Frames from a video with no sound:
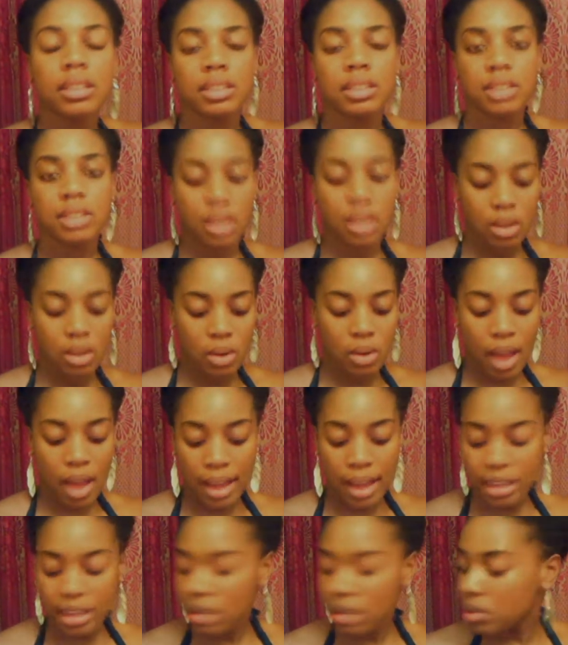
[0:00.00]
So
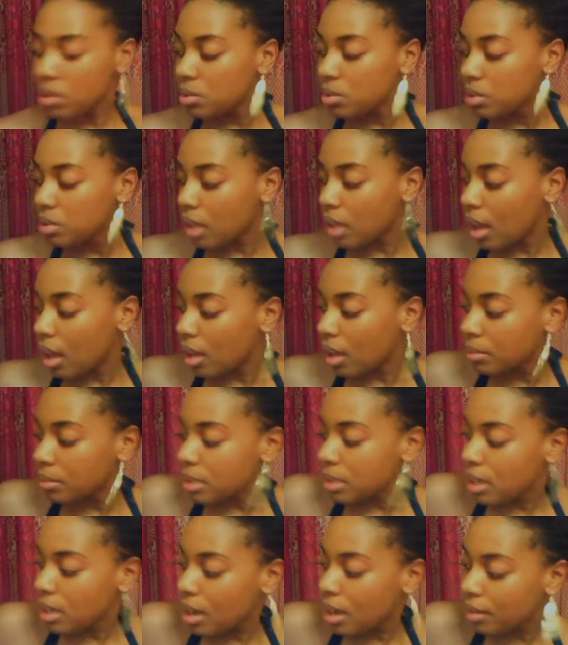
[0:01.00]
I use,
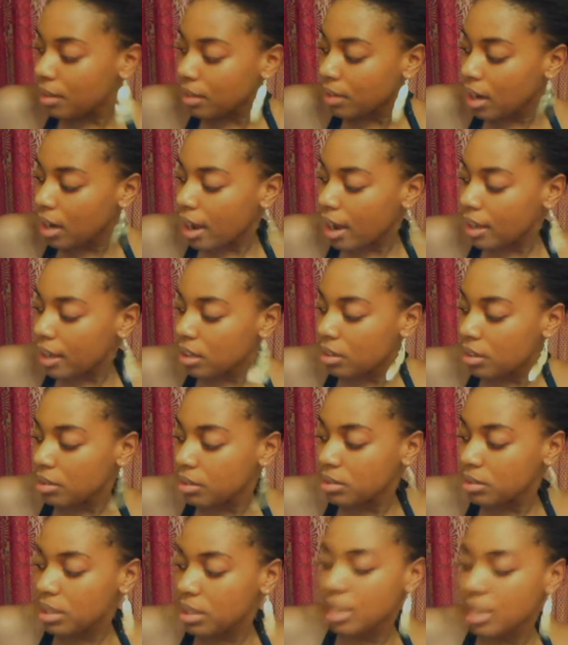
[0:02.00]
to cover, I
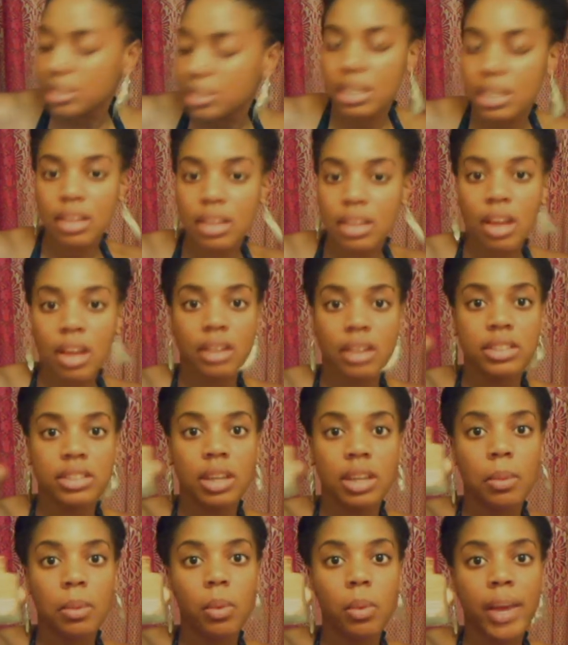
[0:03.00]
use Estee Lauder
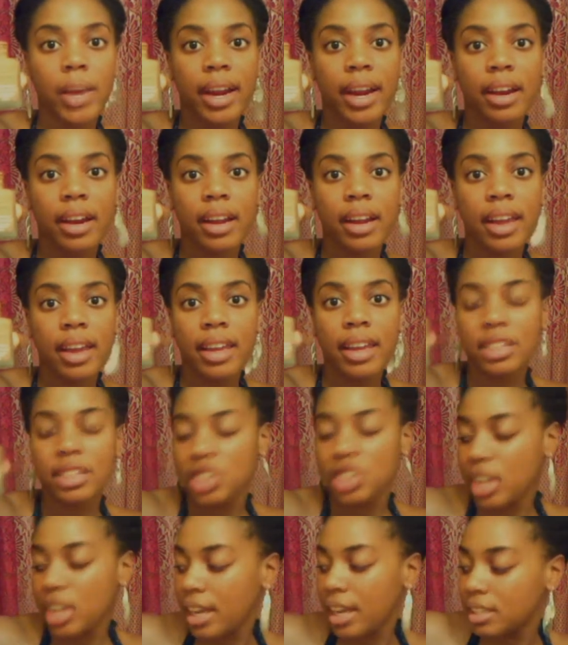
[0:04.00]
Double Wear in
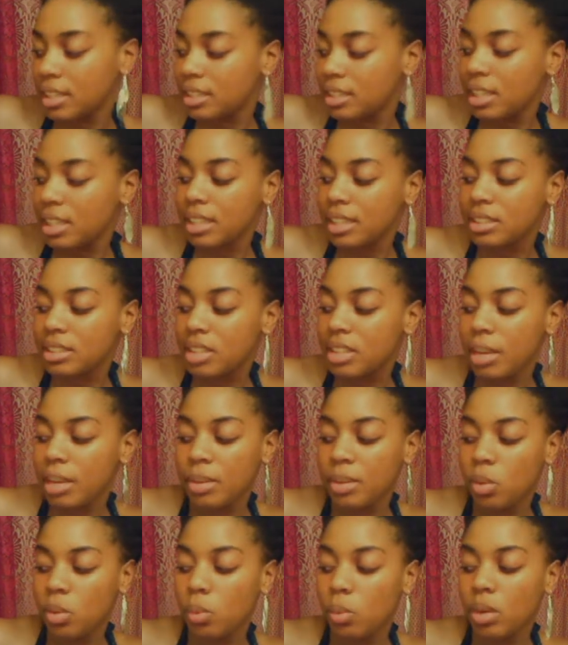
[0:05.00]
shade
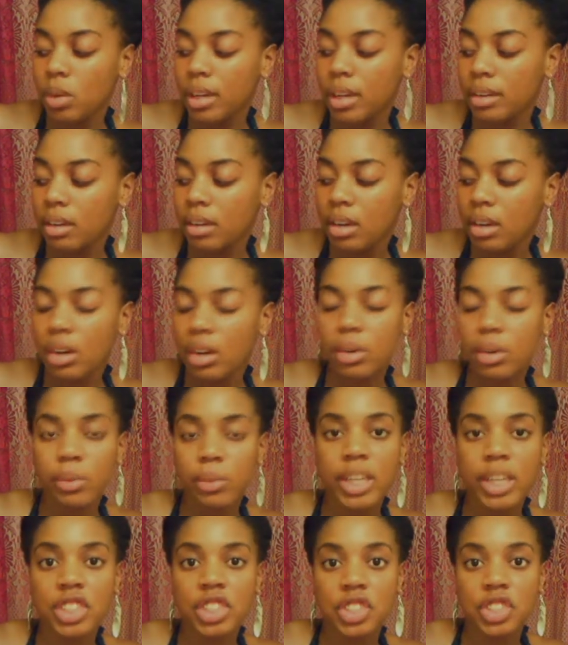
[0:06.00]
6W1
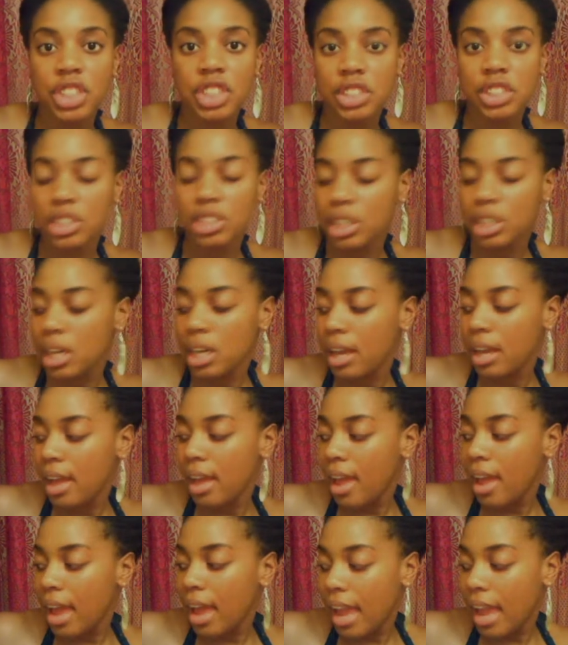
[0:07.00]
Rich Ginger.
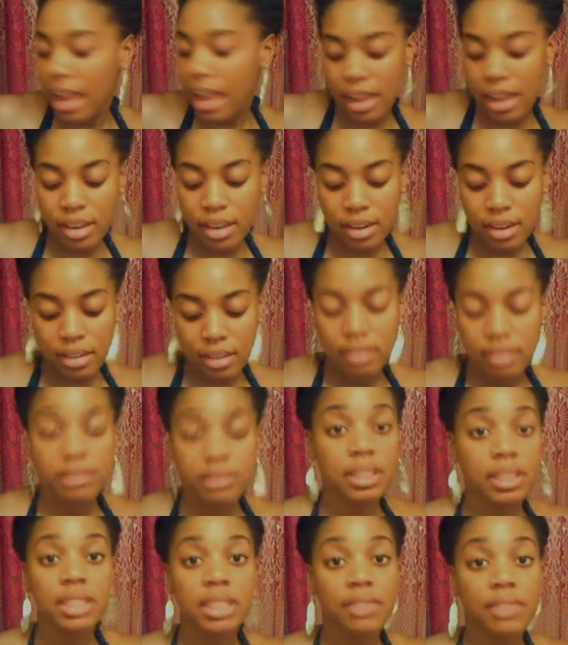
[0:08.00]
And
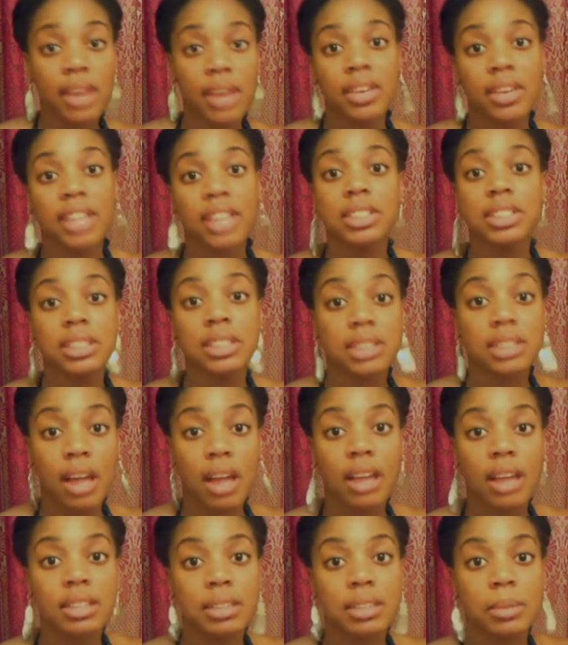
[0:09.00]
this foundation is
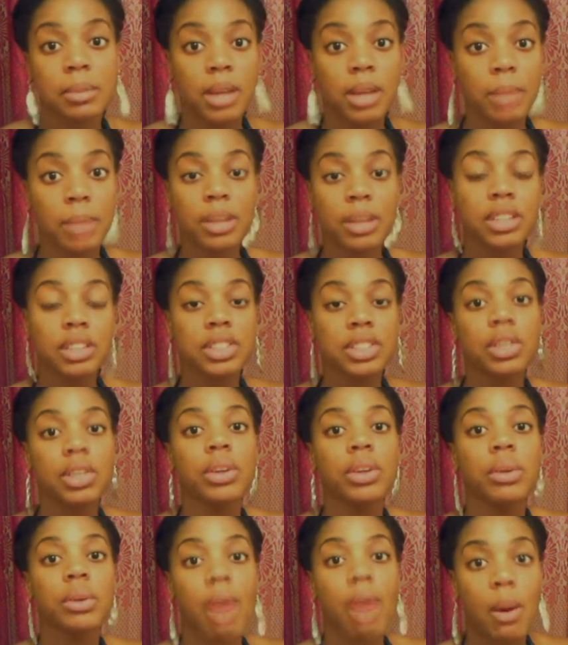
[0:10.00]
awesome, and I'm going to show
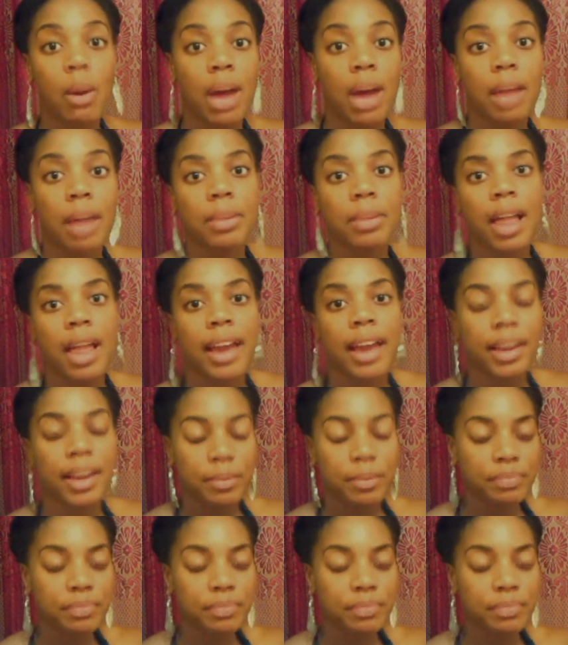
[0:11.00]
you how I apply it.